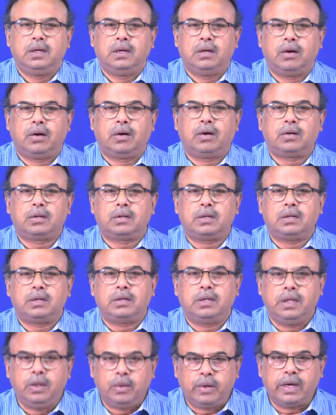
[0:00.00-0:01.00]
or
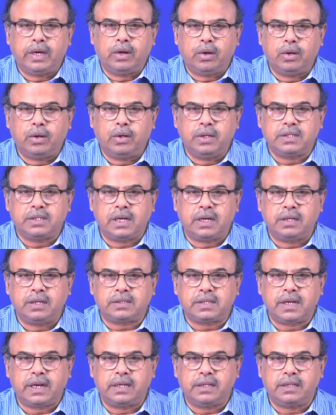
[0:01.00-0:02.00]
you can always
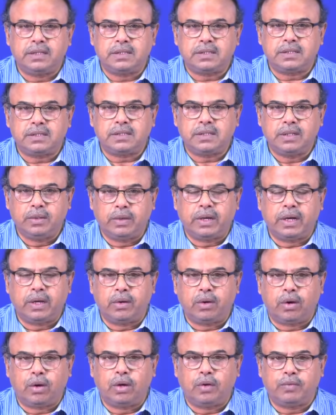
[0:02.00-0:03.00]
understand this,
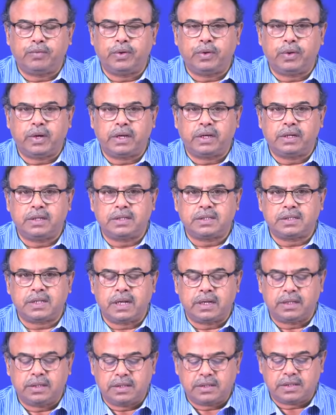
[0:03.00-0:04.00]
all of you can
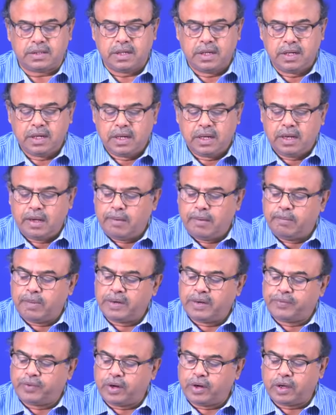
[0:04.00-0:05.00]
understand this,
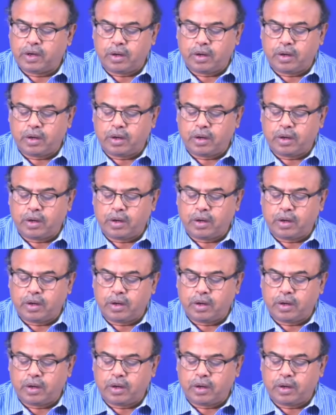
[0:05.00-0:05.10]
but for a